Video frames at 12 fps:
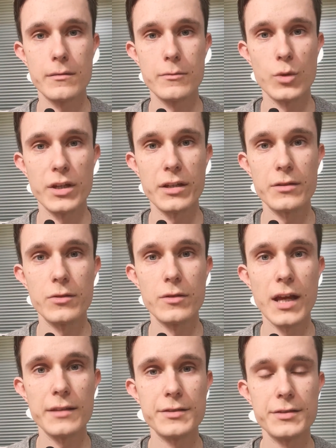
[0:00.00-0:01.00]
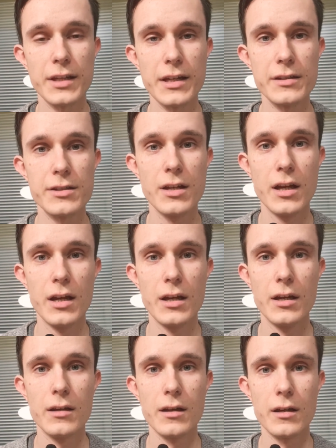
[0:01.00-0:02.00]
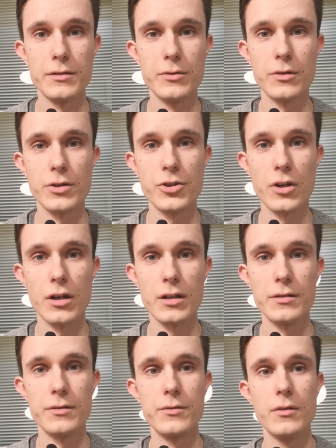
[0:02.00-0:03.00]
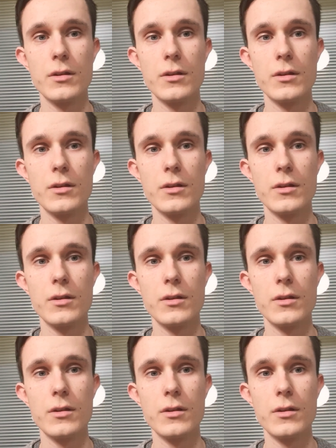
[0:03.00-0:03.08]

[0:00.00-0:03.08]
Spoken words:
that stage, you can try